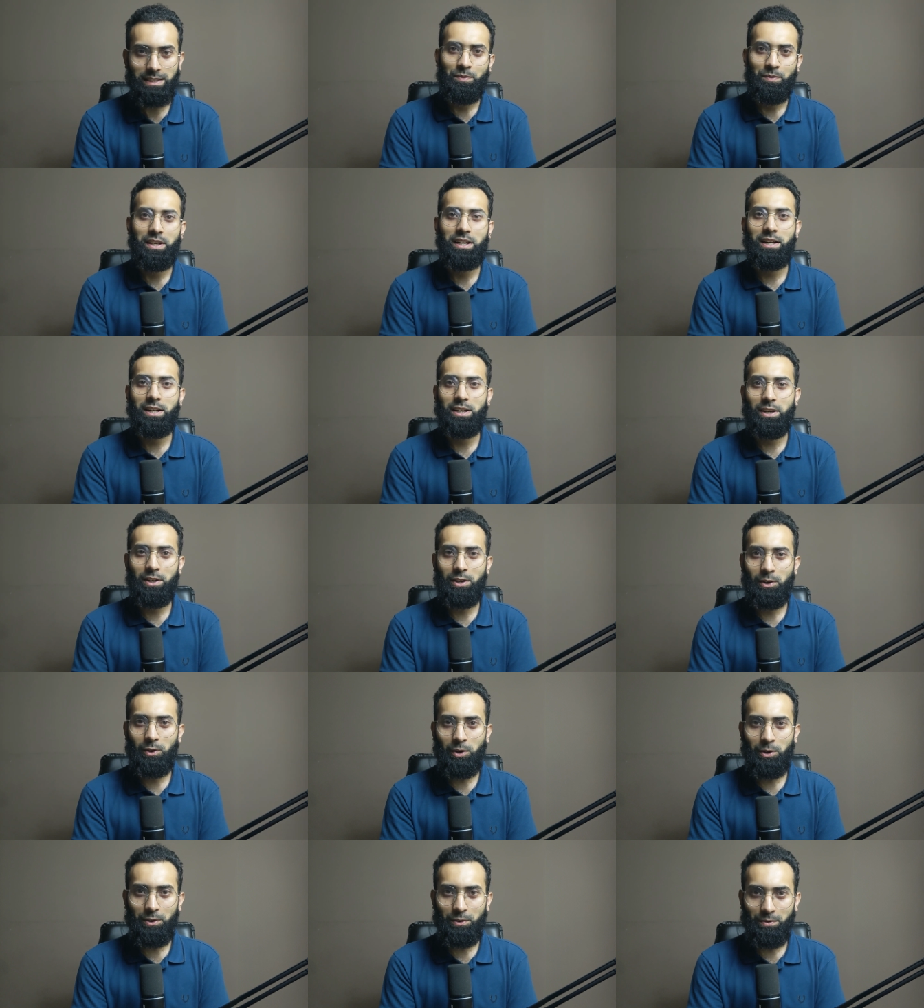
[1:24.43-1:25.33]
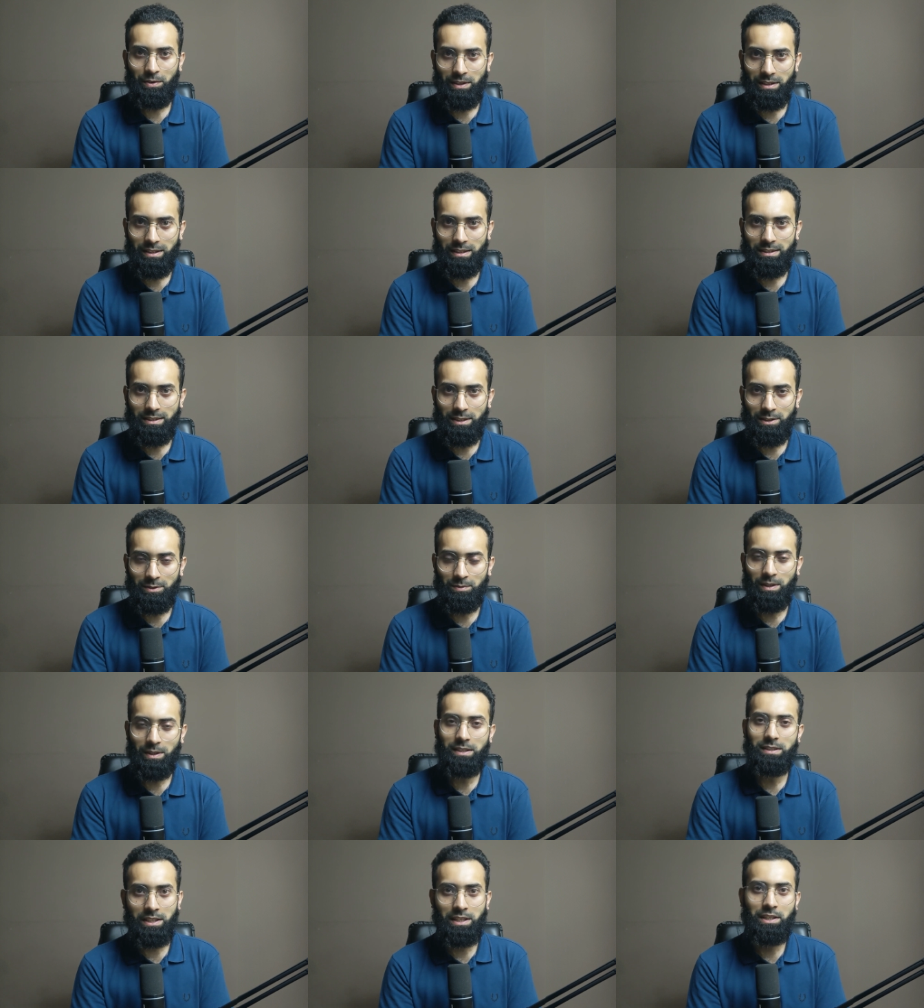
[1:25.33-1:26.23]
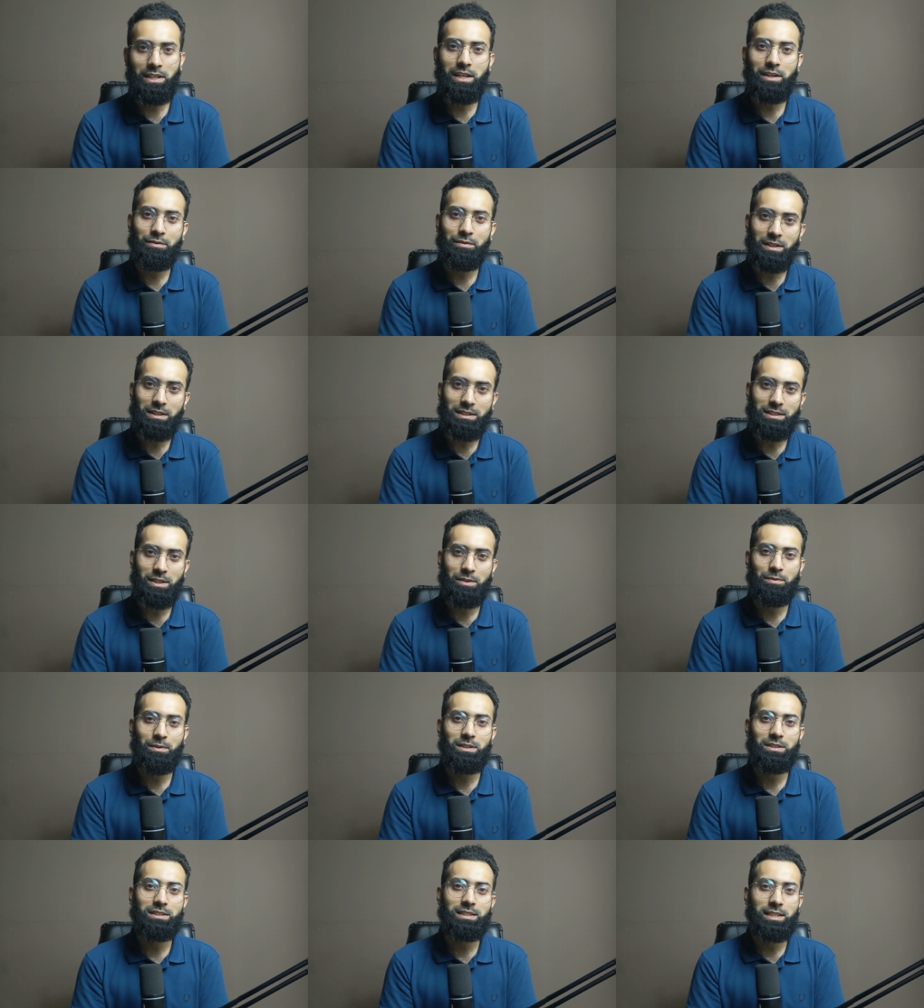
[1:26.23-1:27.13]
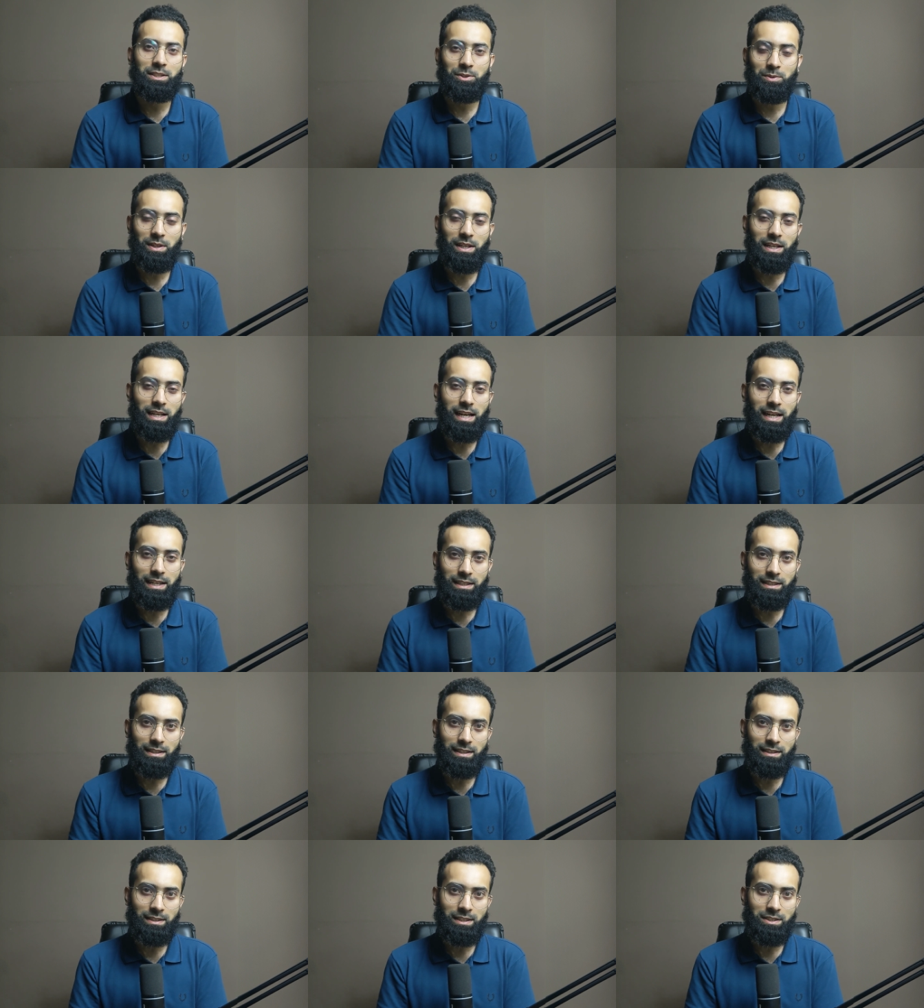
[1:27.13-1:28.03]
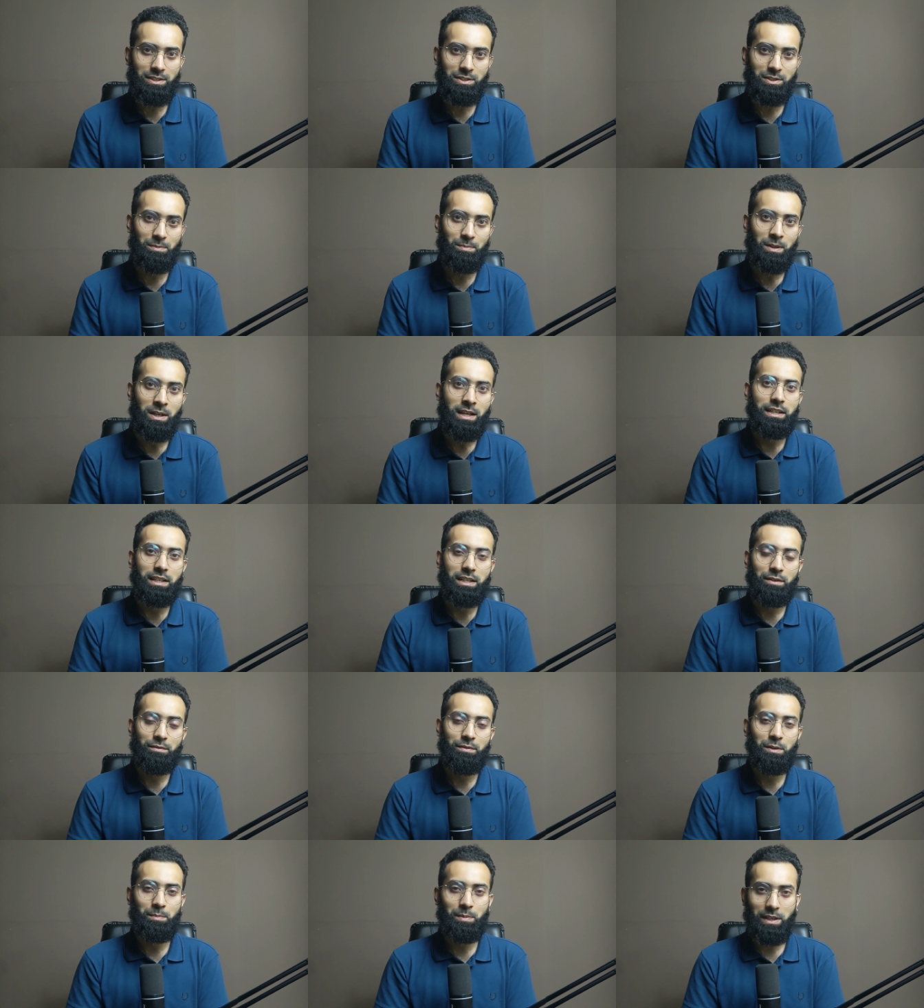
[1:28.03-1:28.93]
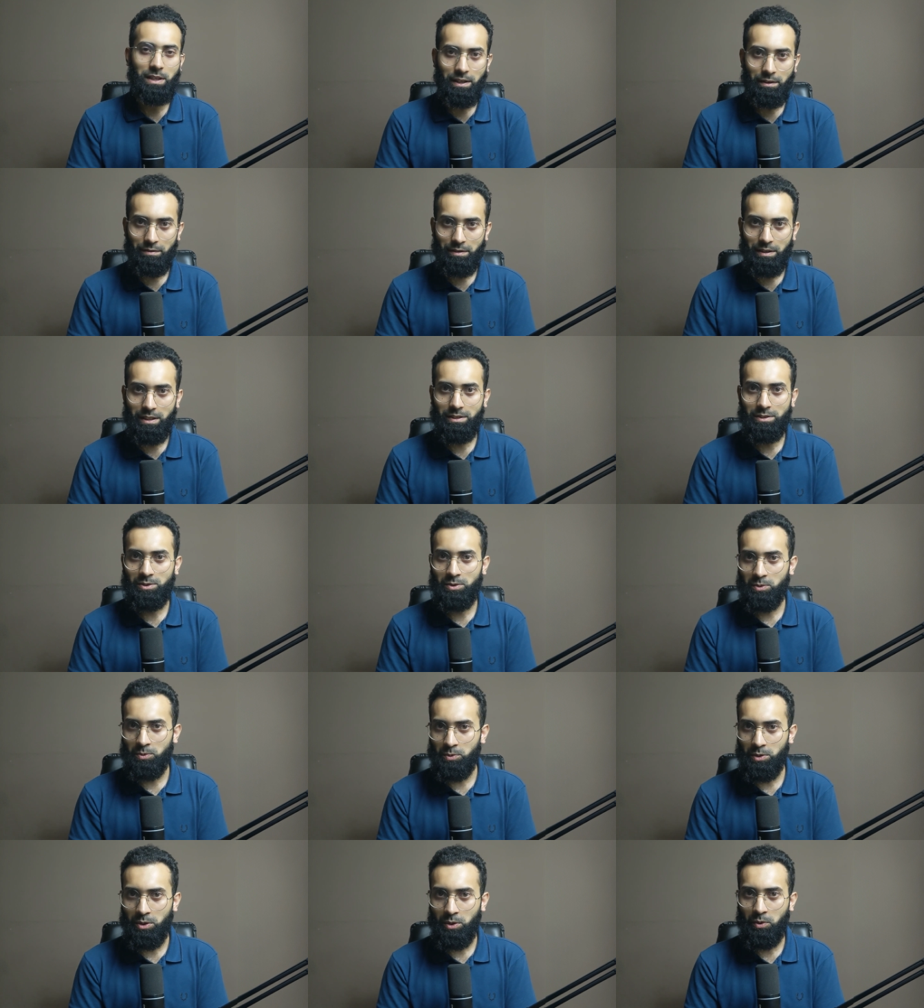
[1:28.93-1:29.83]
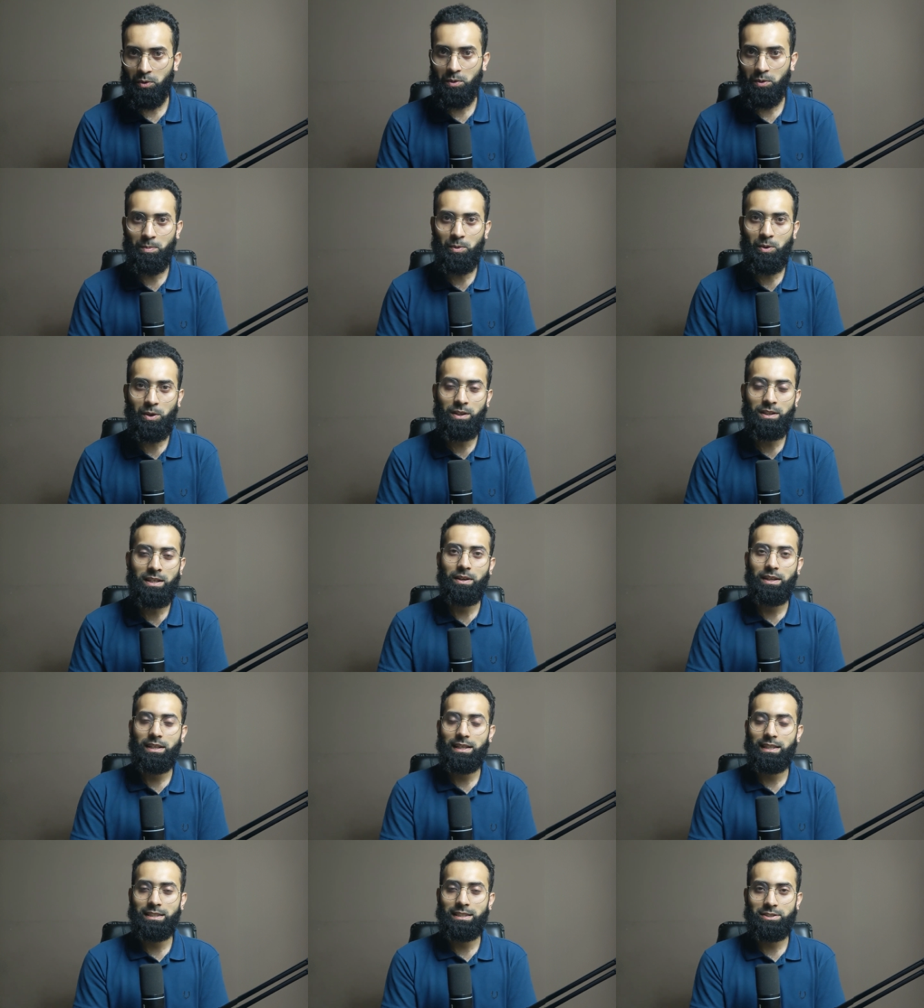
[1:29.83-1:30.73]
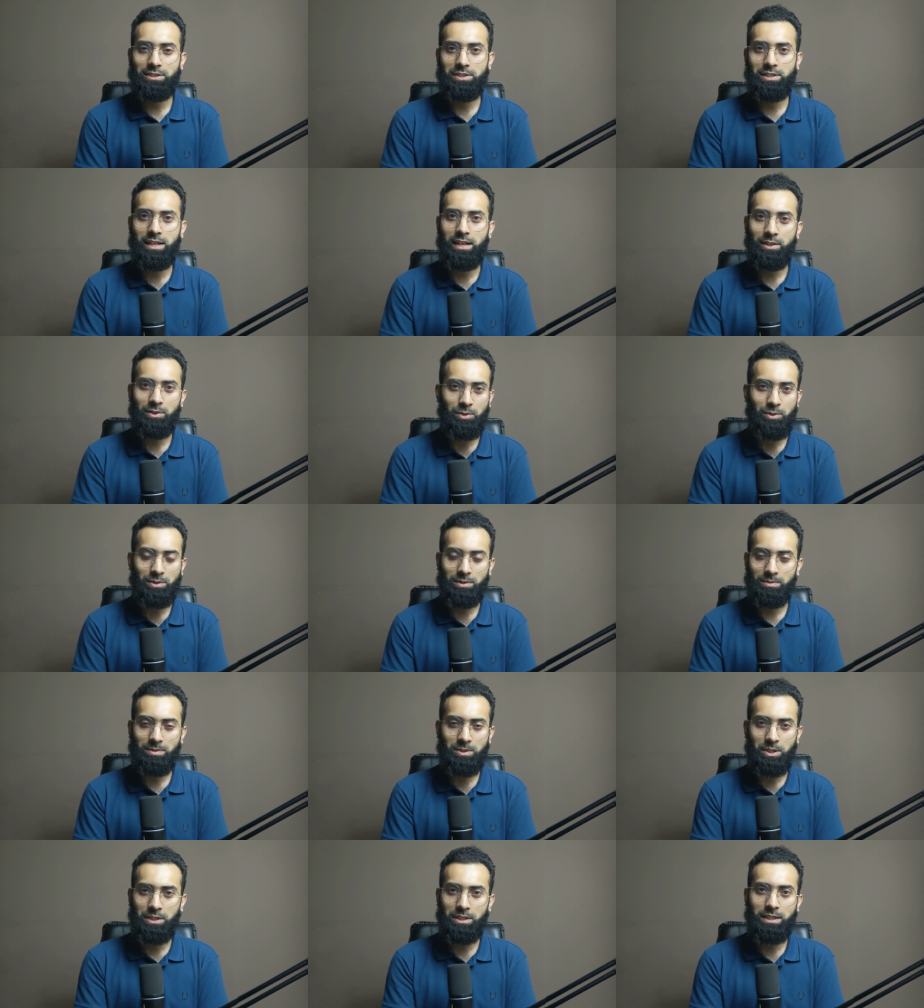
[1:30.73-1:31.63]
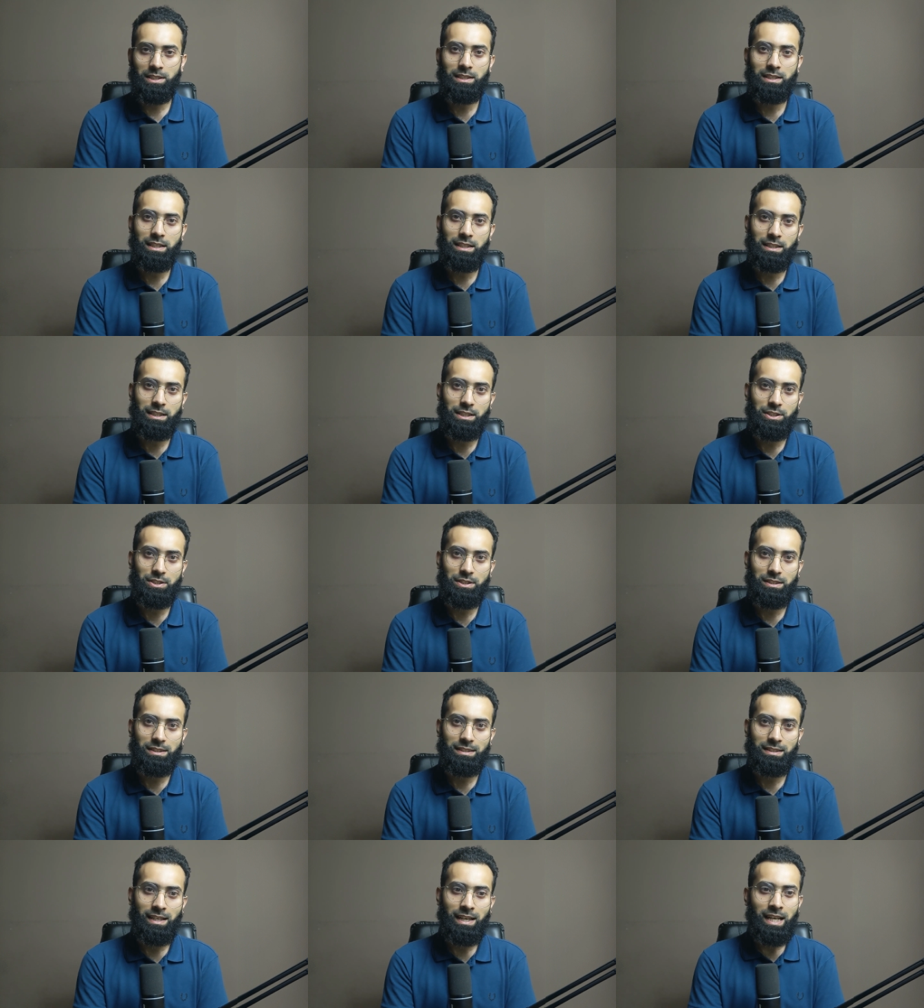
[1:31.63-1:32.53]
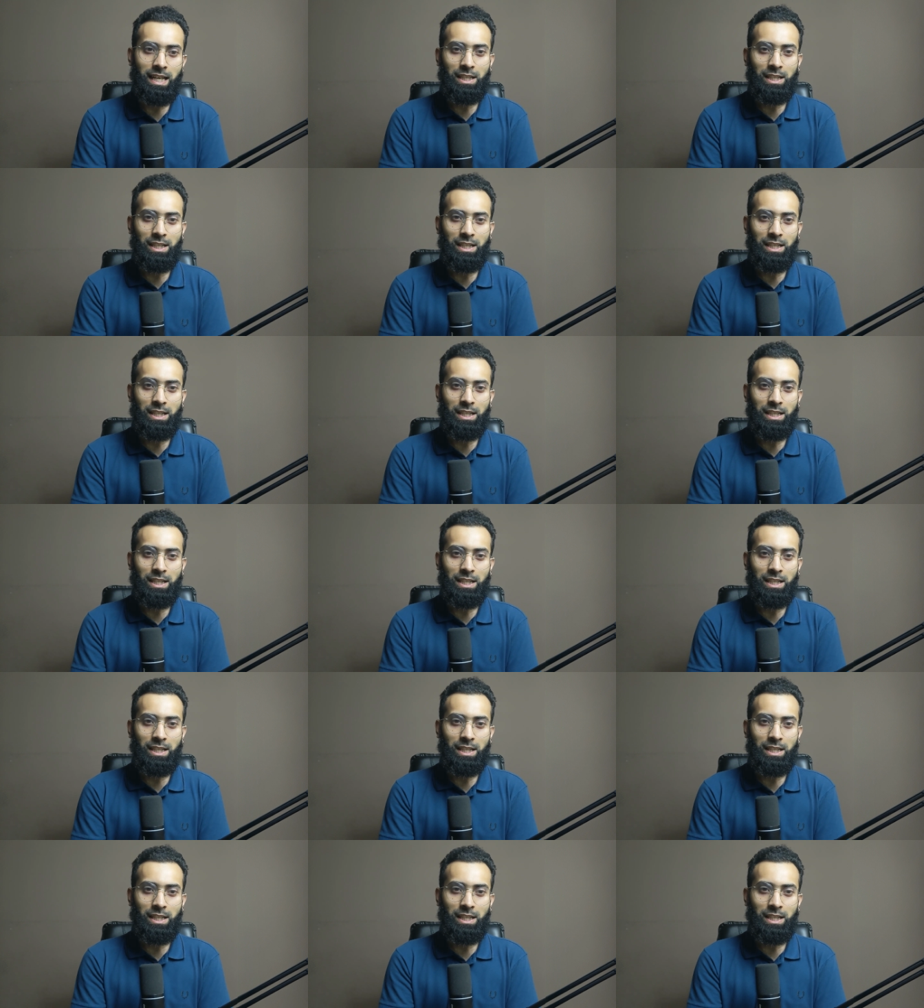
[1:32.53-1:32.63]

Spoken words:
There are a lot of others as well, recovery servers that you can add a custom recovery behaviors to the robot when it's stuck or certain conditions.